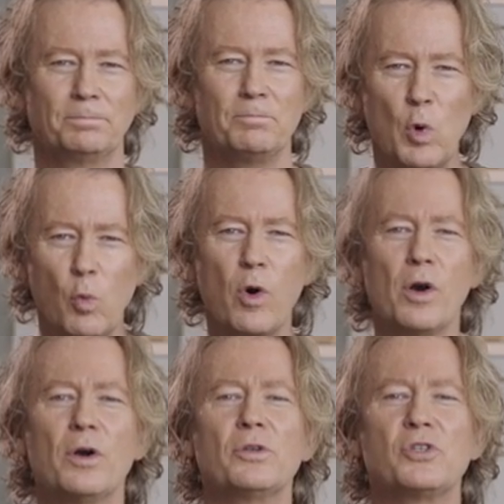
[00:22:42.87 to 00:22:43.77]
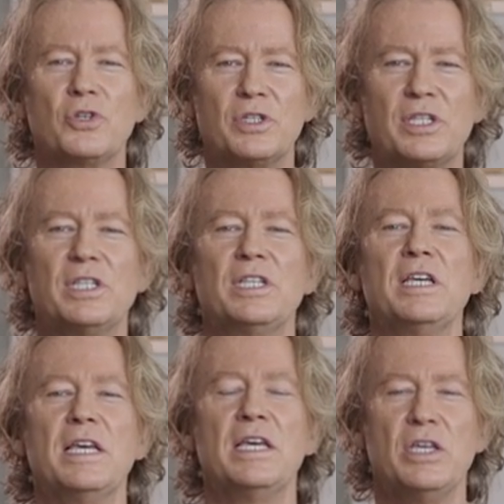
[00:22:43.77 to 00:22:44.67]
The world should
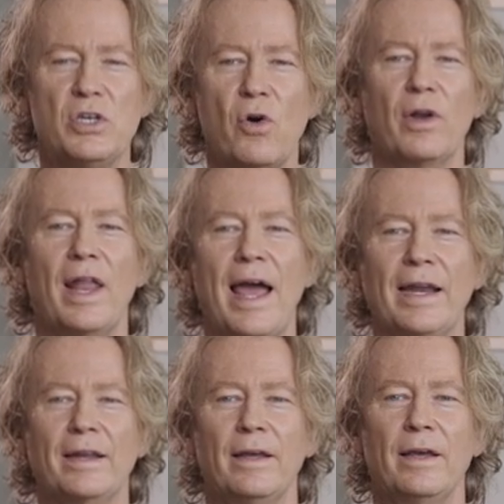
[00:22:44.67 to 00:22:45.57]
see your light.